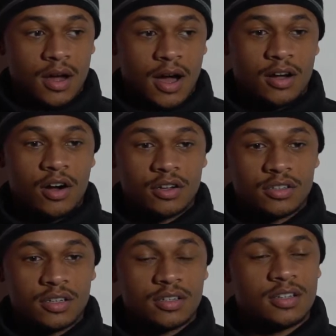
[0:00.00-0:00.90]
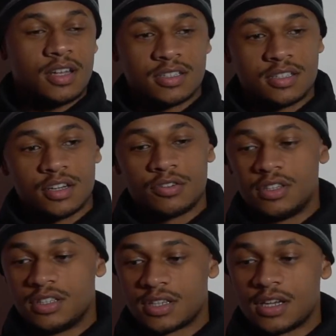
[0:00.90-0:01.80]
I can't
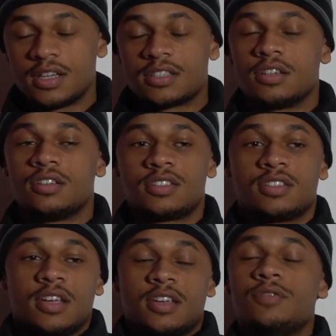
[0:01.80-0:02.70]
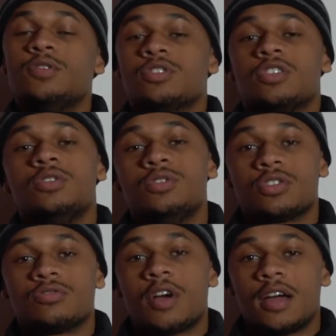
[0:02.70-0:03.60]
necessarily say give you a
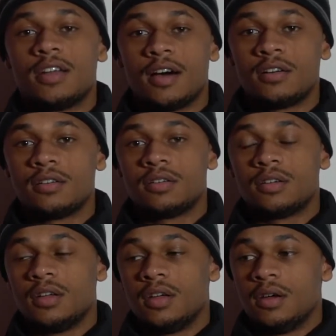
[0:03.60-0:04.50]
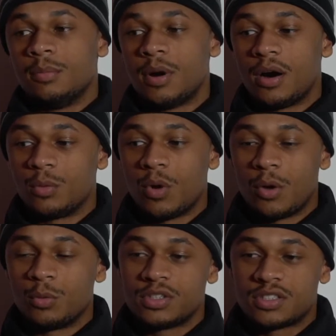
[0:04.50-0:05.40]
solution right now, but what I
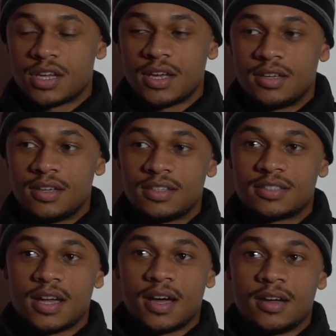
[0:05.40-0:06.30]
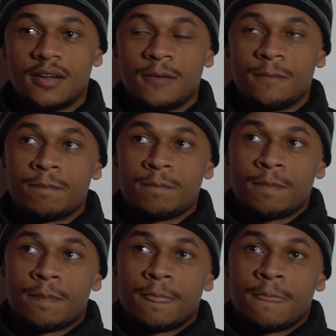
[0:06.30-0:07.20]
would say is that
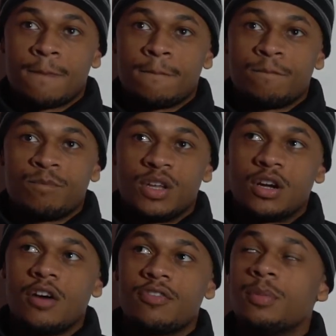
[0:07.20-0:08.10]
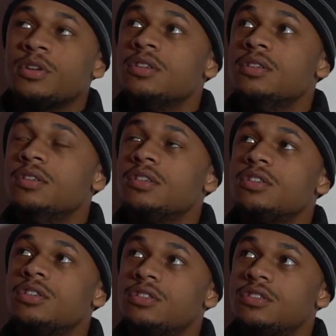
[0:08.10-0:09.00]
the government
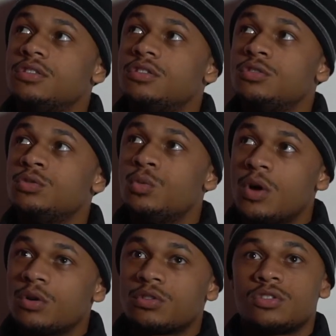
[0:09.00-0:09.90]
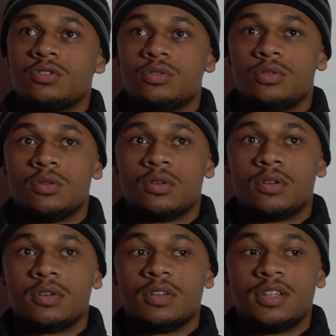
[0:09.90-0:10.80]
could do well to
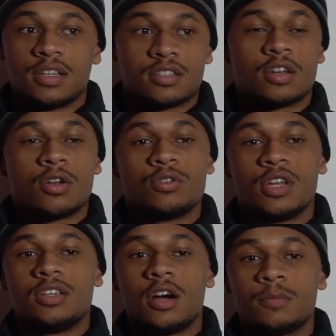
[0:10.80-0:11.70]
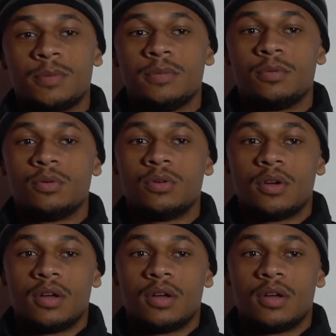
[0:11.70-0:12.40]
get to know their young people,